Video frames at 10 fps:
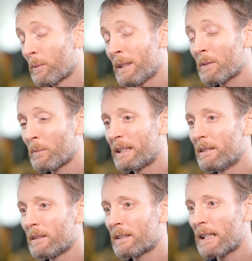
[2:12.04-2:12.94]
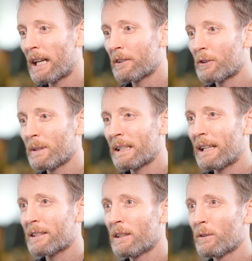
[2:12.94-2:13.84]
the reason we started doing it
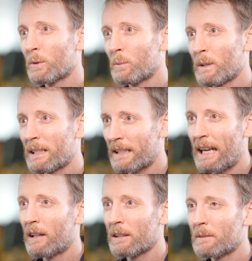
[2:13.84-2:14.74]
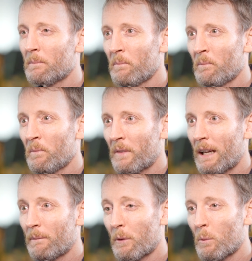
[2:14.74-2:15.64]
ourselves, or we scoured
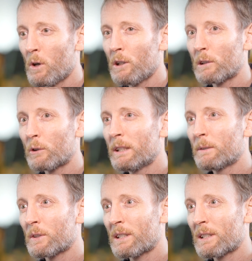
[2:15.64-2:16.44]
the world looking for